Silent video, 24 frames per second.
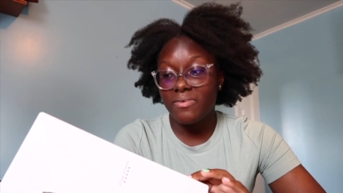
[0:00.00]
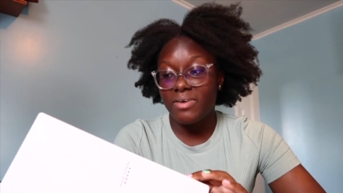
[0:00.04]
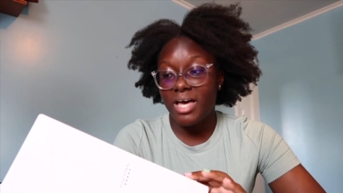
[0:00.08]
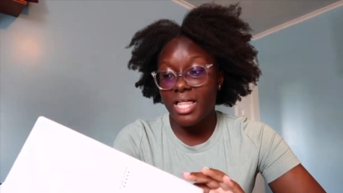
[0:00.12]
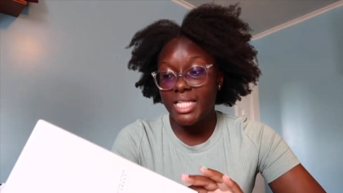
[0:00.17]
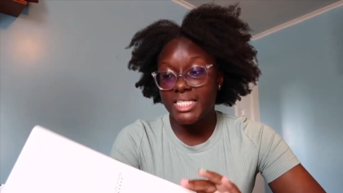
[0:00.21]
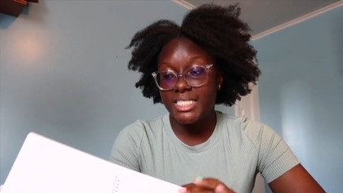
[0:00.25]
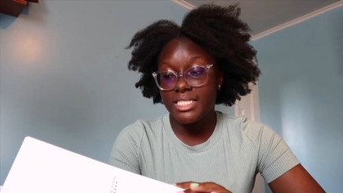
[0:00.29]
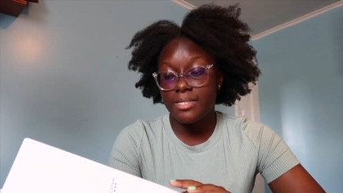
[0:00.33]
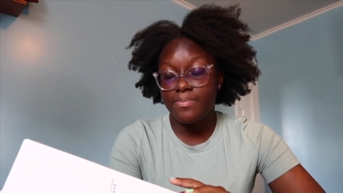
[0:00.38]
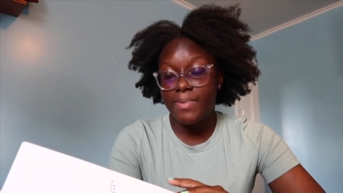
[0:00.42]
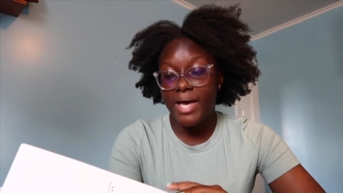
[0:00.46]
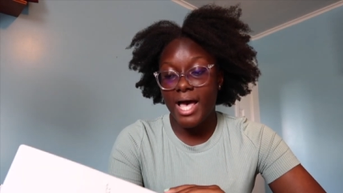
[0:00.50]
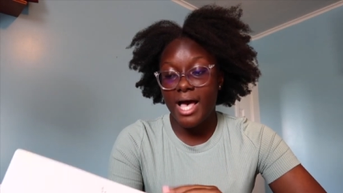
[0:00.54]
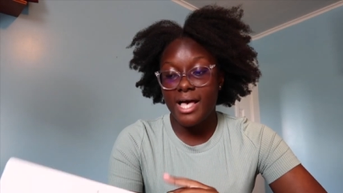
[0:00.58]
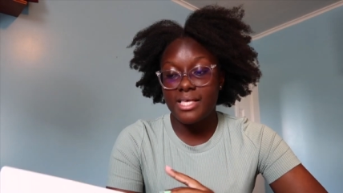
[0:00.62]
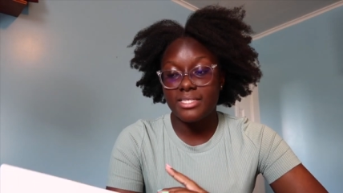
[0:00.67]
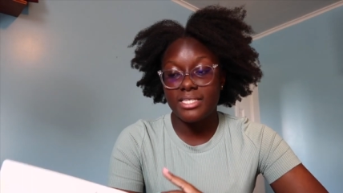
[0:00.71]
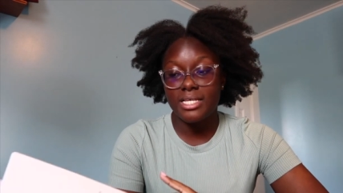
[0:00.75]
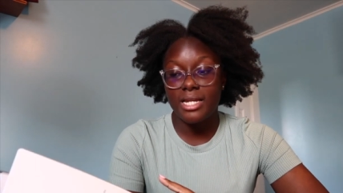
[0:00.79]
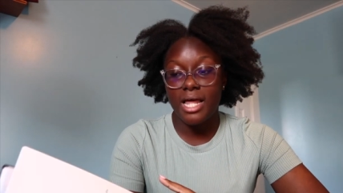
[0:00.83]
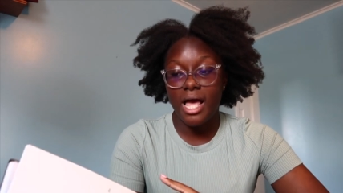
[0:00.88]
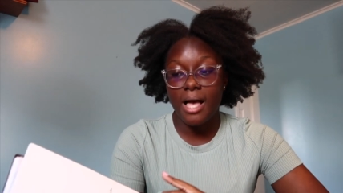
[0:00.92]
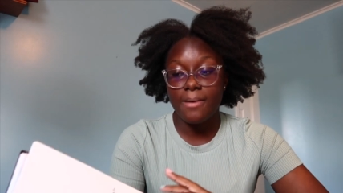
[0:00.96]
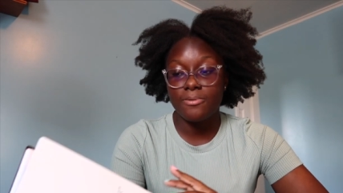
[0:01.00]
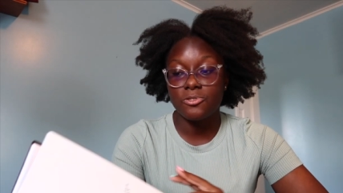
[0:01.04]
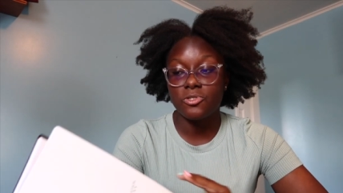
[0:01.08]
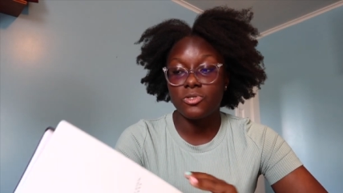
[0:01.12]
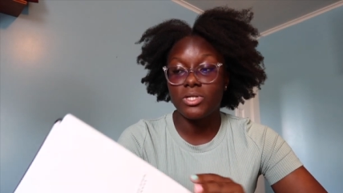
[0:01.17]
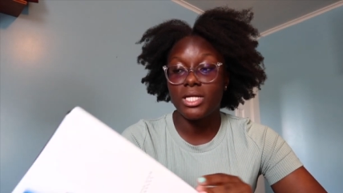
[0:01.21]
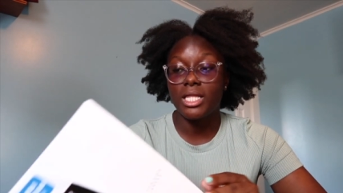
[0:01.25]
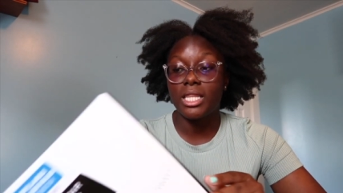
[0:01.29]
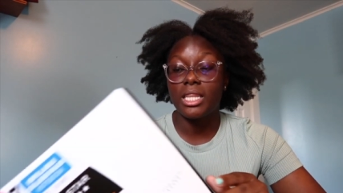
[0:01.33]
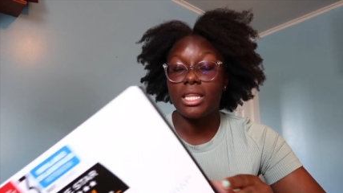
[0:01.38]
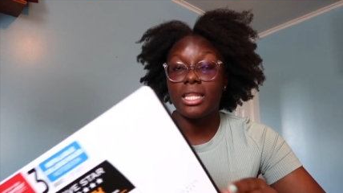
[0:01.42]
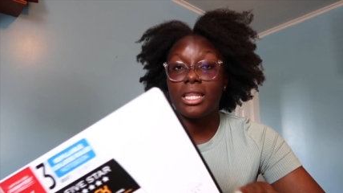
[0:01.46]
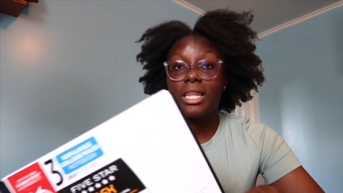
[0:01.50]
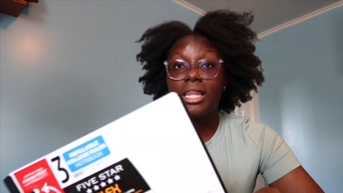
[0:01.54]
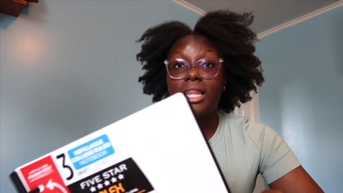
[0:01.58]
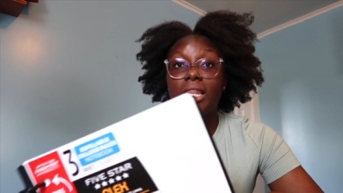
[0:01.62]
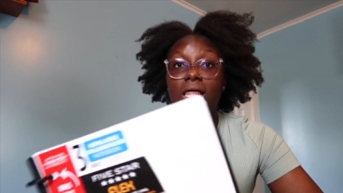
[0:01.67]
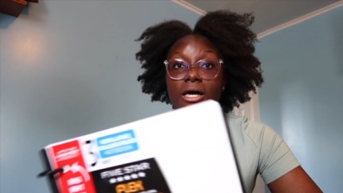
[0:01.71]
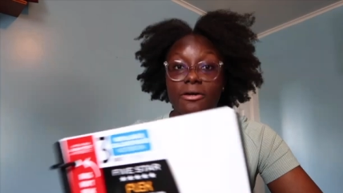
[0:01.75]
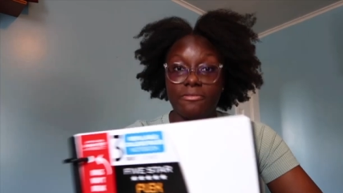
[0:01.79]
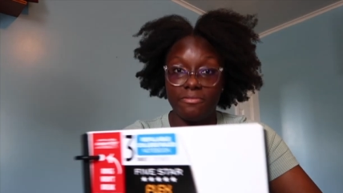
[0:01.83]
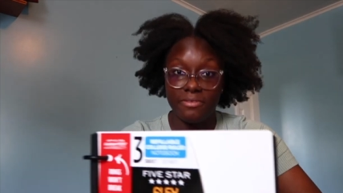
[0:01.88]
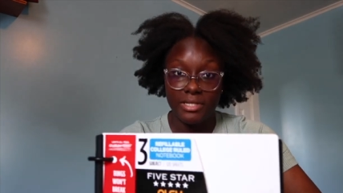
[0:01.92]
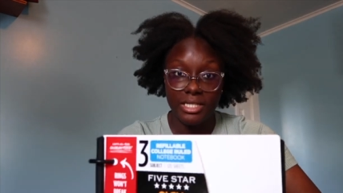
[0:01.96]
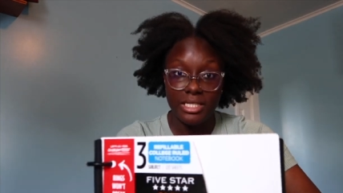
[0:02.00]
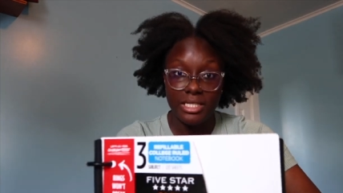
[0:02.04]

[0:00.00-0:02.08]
I've had this in the past and I absolutely love